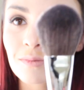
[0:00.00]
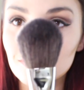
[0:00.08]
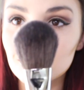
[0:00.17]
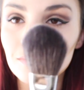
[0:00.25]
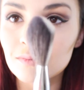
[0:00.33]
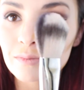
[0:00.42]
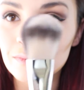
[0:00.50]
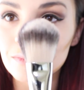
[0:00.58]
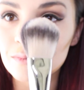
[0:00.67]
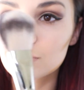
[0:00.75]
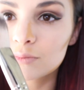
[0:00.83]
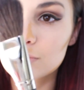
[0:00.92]
I'm going to
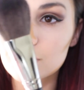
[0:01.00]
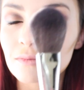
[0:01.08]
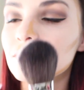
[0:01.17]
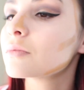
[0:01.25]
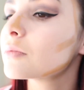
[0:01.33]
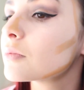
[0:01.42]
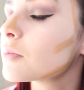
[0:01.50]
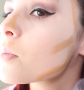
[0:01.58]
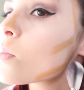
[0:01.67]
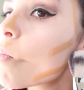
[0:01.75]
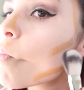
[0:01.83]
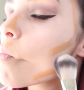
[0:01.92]
use my MAC Double
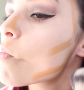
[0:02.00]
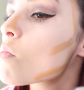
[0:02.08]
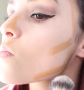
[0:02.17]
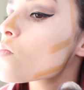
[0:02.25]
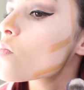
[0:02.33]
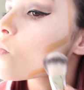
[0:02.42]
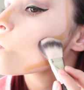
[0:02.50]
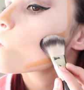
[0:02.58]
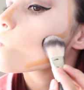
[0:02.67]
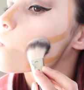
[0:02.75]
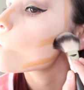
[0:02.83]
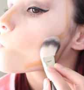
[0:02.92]
Fiber
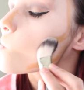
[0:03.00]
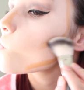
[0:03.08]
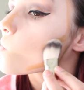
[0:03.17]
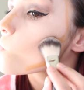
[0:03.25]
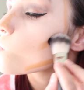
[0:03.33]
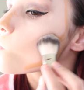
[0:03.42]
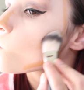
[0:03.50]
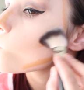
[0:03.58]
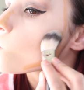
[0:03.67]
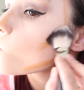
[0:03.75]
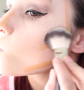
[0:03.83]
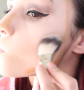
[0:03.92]
brush to just blend the whole
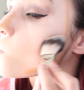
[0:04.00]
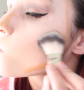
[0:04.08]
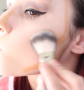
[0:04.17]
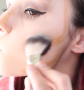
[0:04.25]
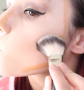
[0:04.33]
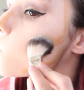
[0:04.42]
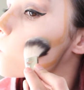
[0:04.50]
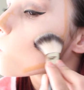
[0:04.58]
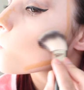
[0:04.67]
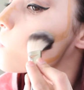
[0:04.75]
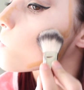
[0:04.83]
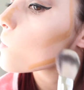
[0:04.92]
thing. So
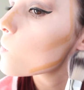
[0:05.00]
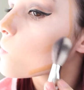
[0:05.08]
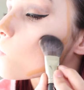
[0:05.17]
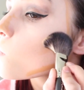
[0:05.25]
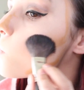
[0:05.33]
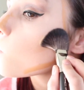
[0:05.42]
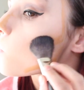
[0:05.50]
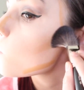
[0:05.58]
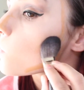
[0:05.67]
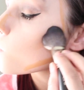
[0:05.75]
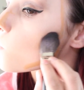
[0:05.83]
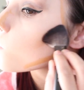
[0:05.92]
especially when you're
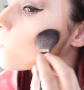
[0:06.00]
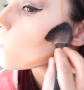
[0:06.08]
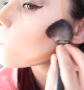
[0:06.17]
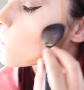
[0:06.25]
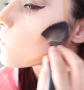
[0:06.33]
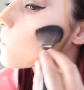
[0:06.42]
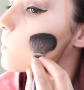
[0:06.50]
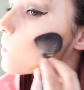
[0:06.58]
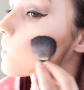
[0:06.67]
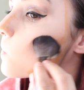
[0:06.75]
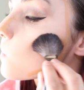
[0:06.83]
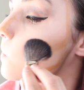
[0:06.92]
kind of
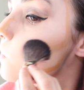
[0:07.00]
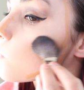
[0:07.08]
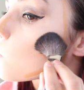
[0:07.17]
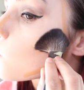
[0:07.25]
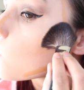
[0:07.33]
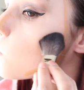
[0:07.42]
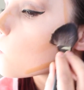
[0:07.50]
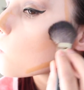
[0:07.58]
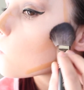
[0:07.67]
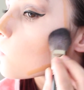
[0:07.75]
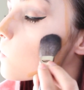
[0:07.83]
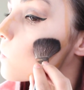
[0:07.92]
blending in the hollow
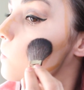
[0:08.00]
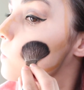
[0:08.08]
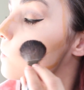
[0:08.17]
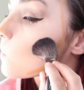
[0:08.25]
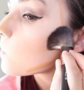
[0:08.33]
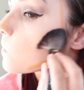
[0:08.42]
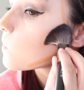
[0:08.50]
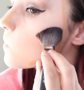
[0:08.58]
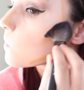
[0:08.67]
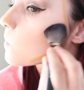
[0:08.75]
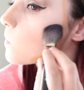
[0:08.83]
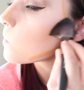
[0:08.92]
of your cheek, you want to blend
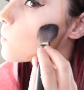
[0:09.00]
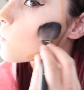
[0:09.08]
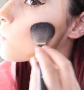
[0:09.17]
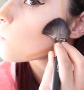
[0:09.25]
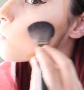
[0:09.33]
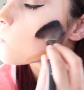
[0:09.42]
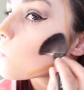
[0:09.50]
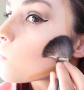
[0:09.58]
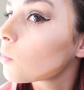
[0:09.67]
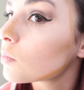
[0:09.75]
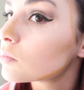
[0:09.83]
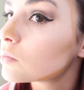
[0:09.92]
especially upwards
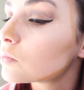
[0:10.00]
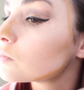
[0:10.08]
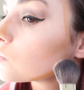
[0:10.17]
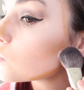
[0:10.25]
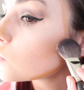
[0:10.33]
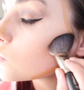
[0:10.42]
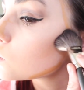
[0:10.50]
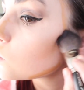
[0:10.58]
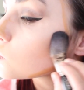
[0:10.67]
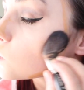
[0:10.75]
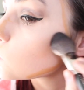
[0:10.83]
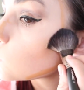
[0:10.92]
or
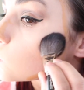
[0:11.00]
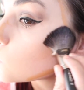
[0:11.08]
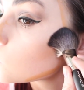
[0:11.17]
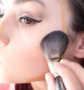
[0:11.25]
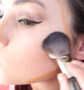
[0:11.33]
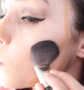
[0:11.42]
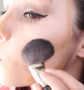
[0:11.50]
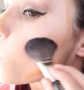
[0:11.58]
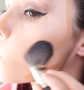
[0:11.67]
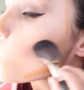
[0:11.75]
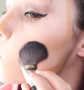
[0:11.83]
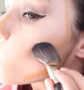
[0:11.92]
along the lines because you don't
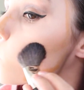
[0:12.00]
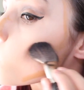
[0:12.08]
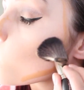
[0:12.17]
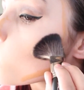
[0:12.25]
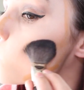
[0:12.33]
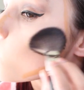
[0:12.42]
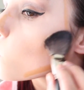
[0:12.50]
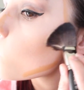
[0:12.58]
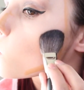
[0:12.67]
want to go downwards